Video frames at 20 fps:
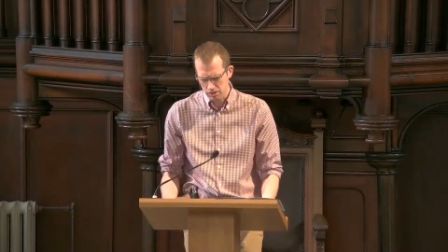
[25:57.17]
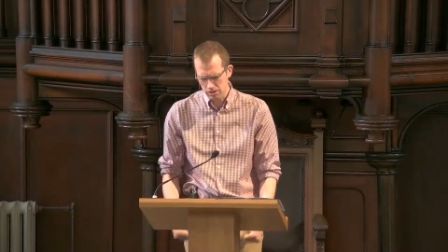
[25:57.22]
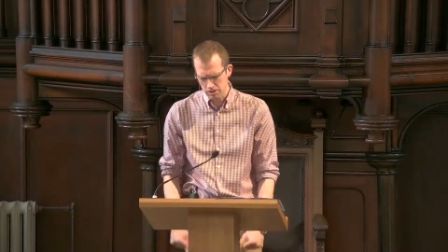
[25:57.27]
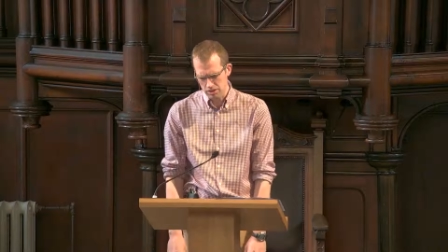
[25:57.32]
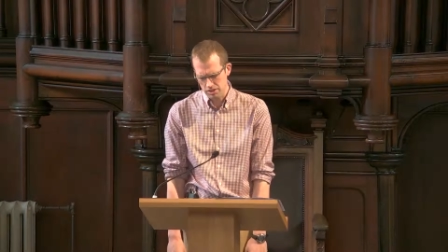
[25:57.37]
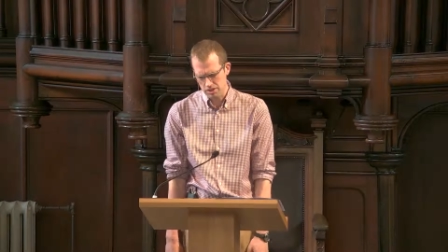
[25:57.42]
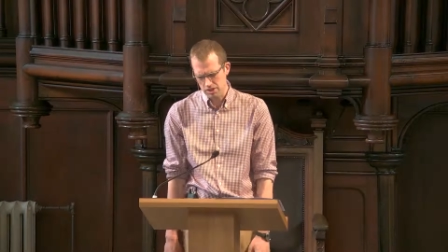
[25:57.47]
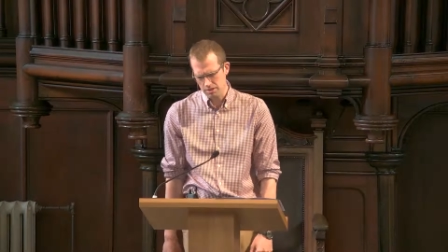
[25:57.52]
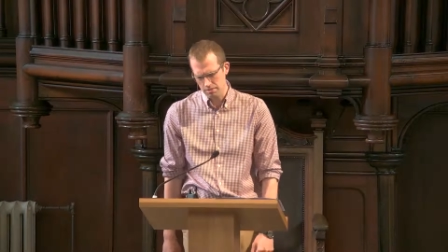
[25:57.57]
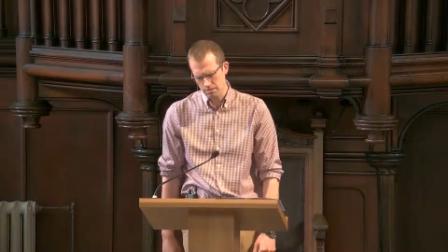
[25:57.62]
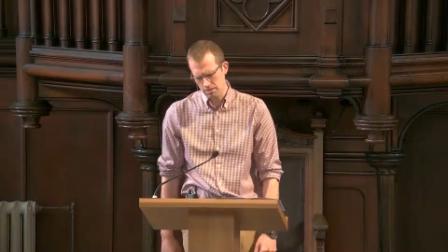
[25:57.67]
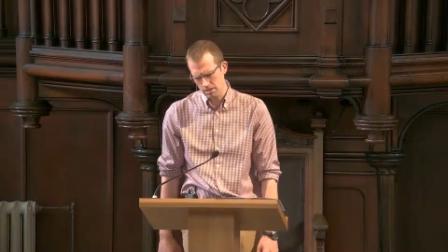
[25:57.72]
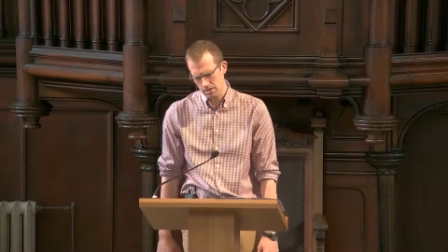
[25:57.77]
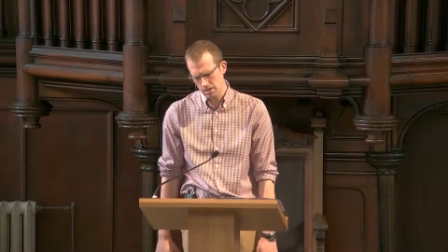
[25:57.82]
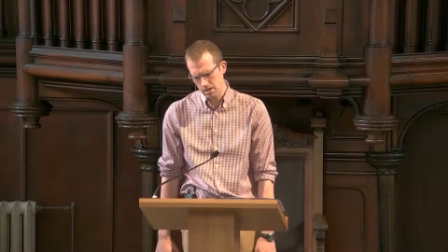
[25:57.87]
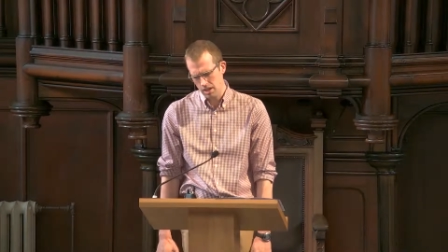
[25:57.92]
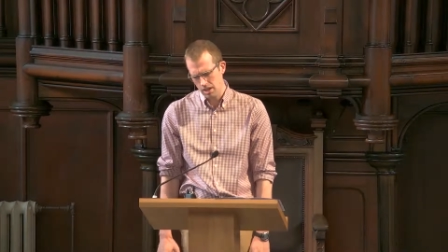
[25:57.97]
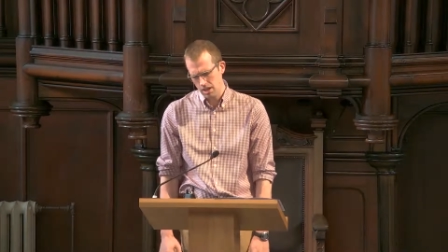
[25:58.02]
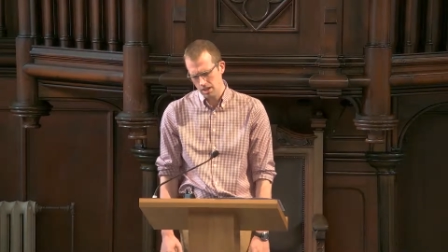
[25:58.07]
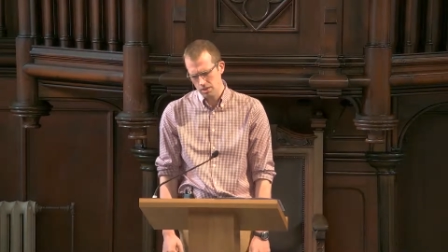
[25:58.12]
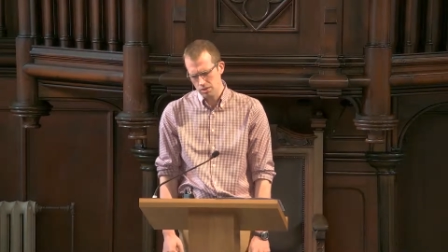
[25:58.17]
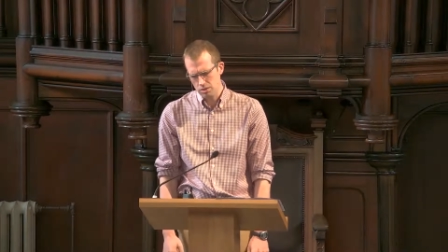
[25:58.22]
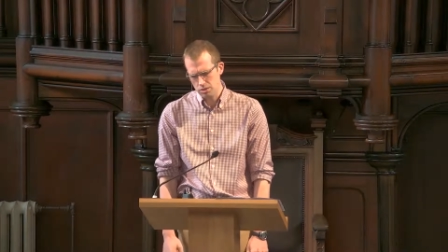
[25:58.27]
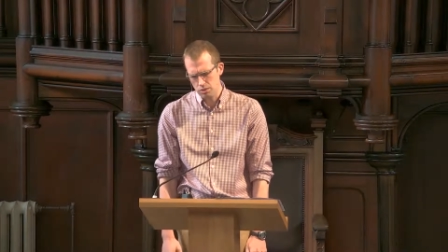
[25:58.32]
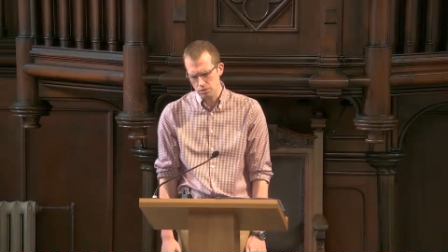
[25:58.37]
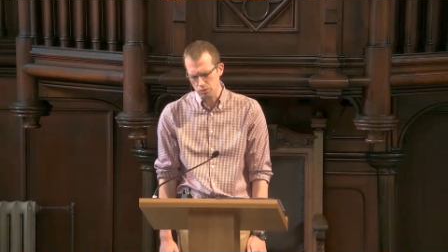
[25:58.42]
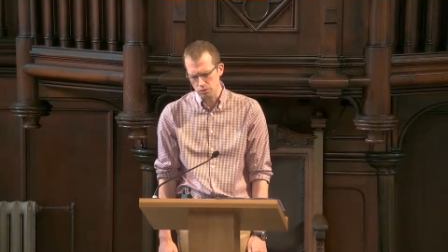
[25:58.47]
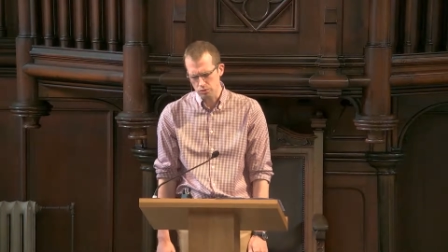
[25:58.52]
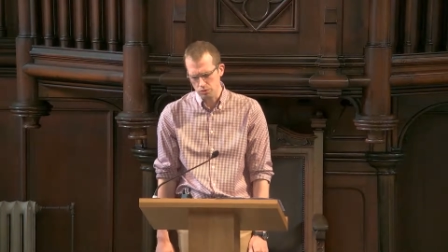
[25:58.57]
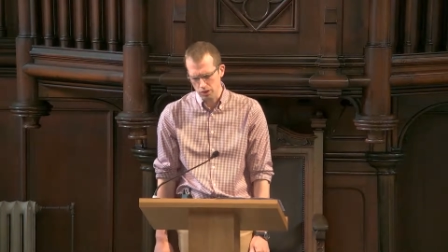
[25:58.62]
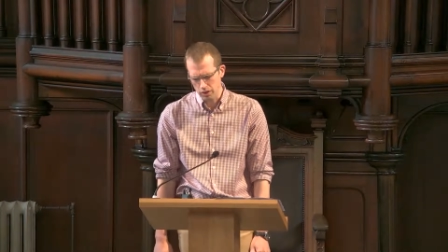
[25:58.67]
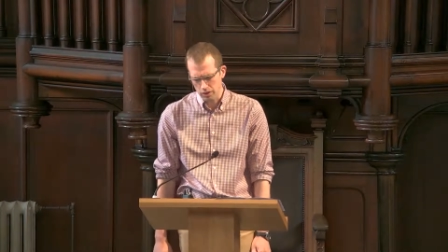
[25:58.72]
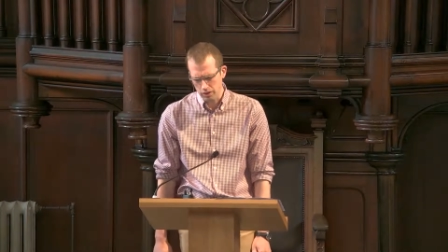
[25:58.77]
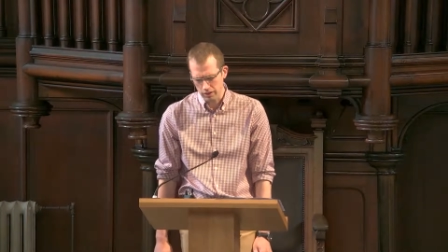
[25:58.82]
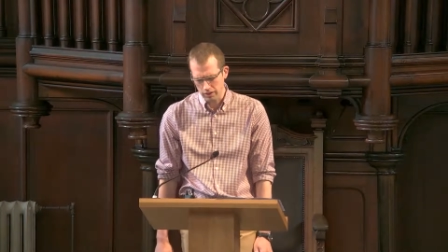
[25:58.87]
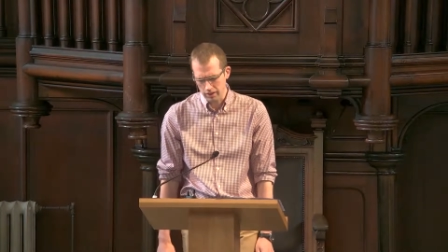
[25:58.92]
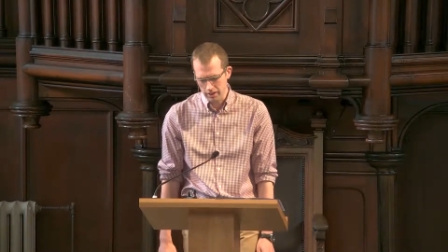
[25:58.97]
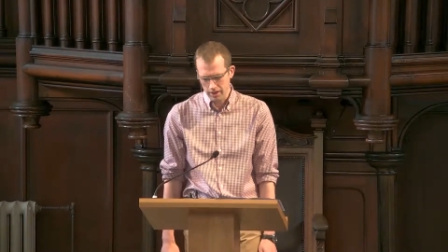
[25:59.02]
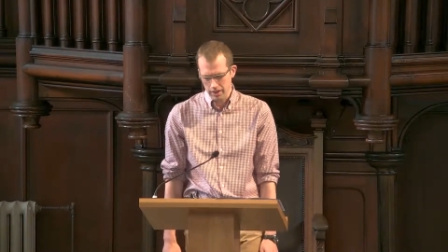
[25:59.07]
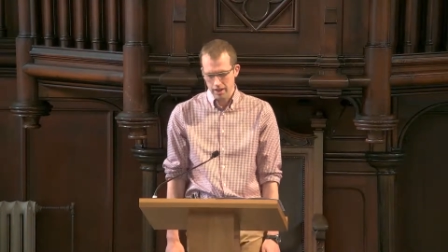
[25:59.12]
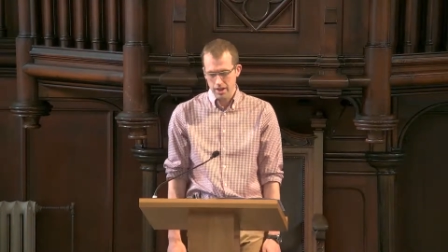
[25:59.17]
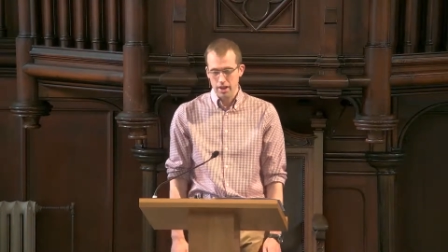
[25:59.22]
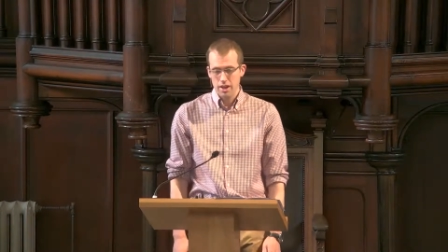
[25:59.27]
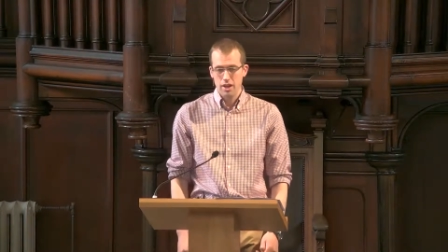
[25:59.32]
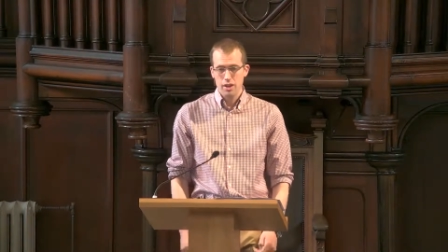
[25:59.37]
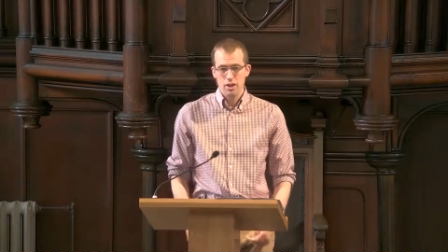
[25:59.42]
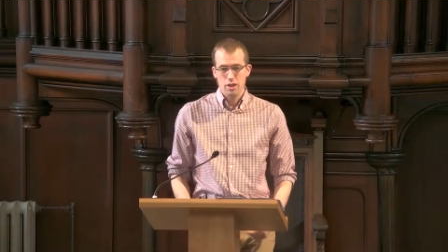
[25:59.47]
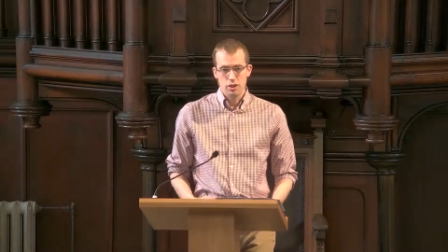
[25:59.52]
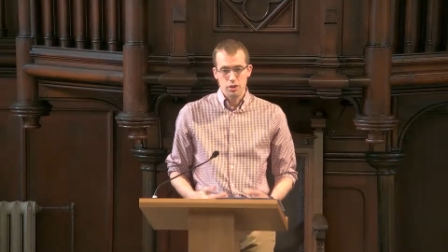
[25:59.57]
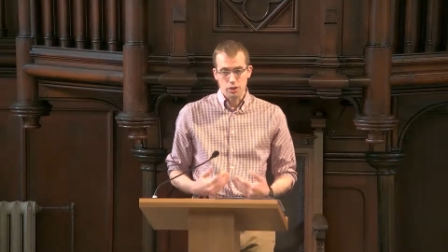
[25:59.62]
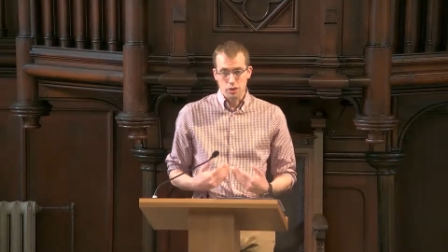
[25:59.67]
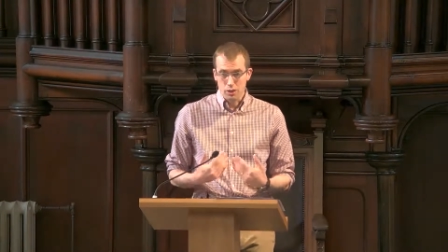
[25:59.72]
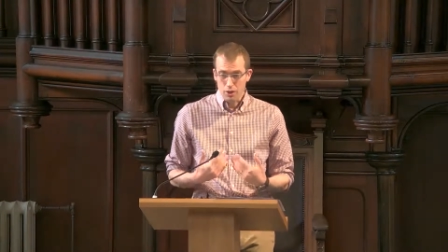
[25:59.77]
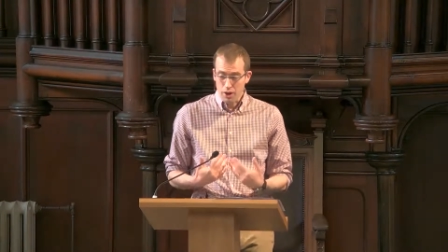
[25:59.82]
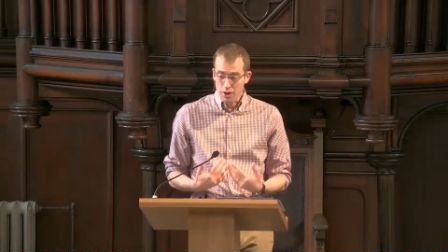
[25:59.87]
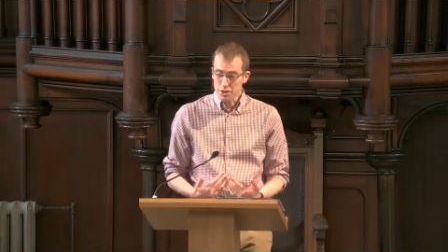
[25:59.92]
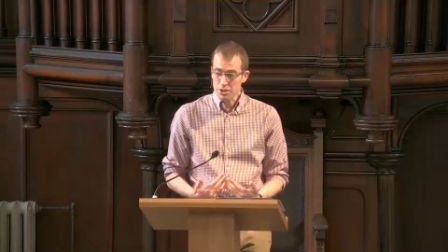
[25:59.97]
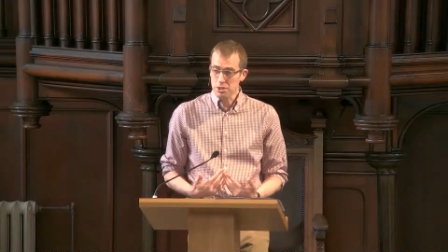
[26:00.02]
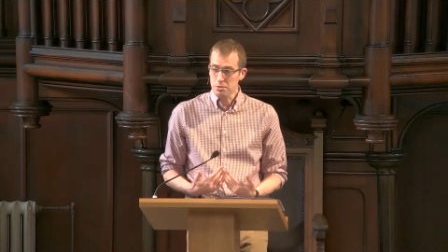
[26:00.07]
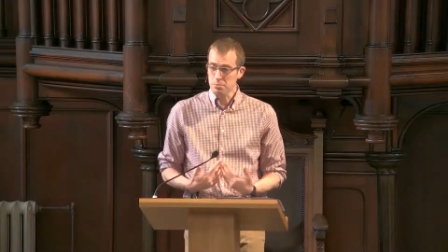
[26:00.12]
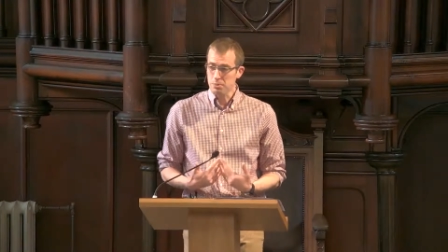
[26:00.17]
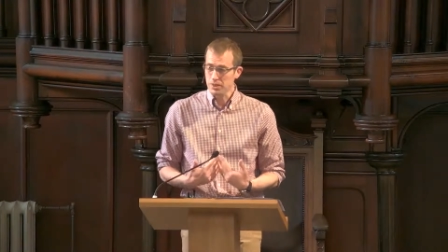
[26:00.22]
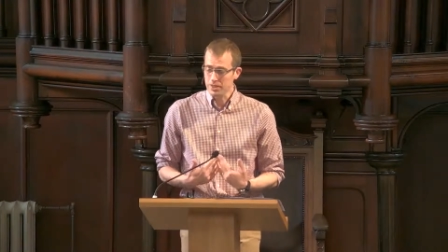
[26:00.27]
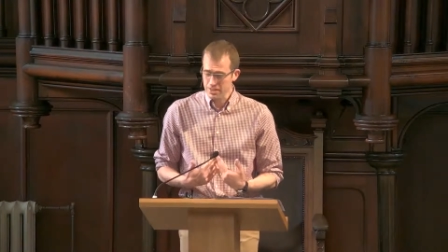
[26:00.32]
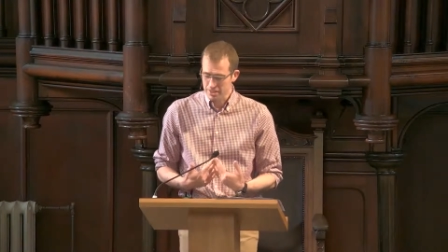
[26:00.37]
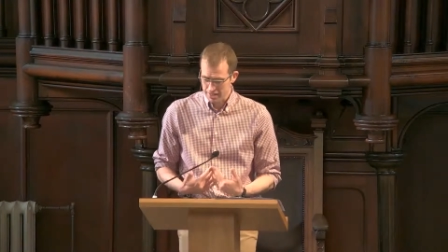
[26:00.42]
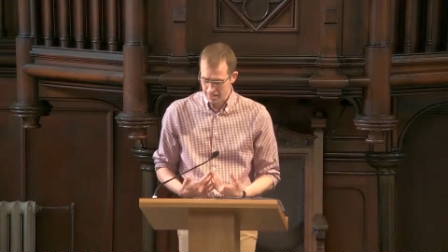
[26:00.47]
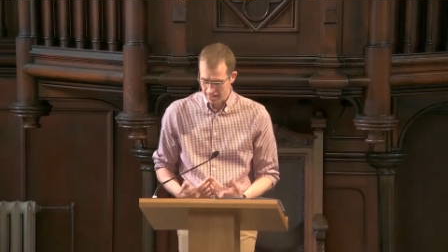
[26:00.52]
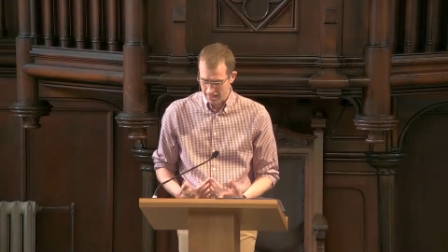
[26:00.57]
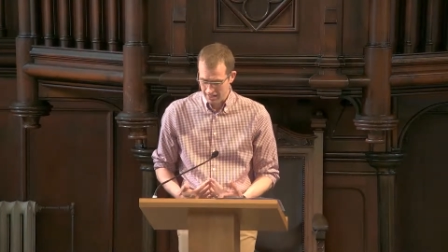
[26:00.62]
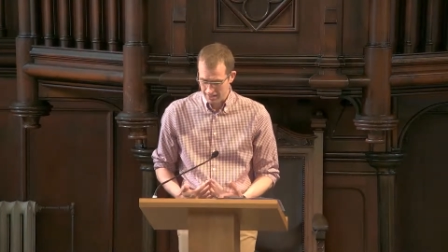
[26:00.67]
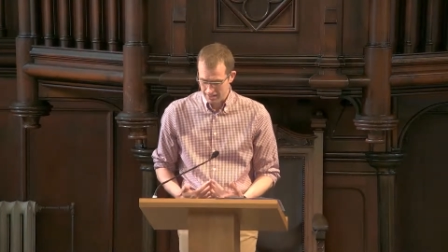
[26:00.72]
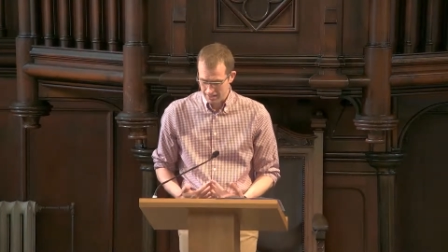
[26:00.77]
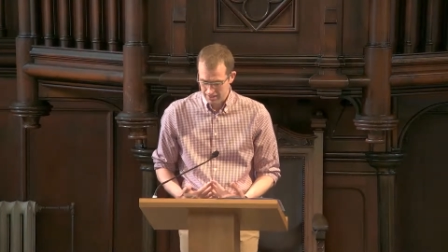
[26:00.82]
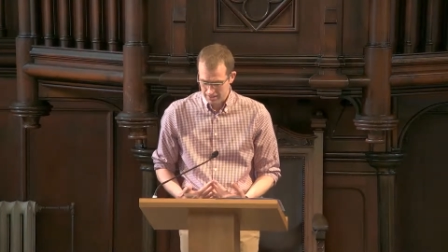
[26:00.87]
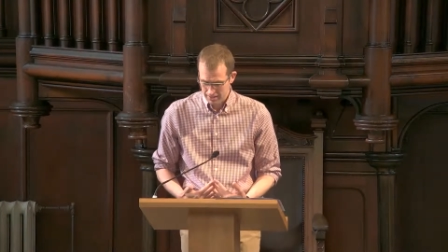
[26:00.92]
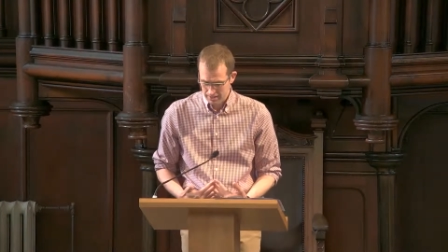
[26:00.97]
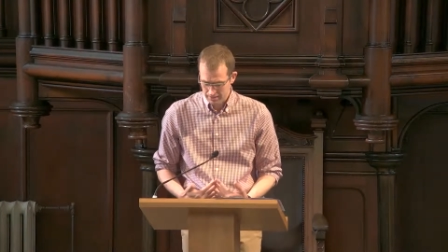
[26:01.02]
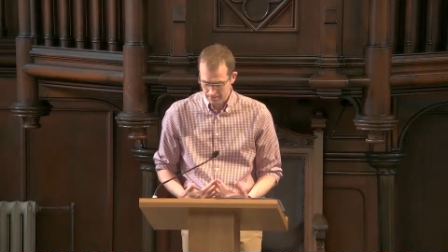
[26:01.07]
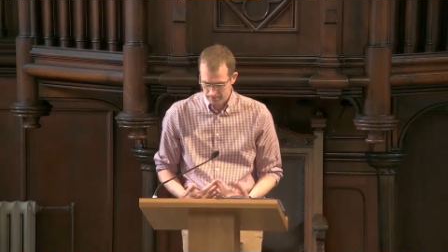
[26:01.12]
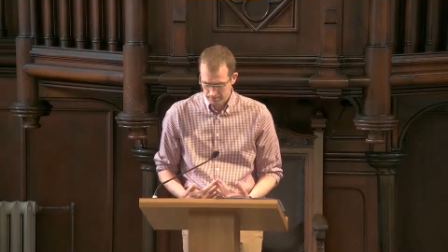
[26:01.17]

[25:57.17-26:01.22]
just seems so wrong. The gospel says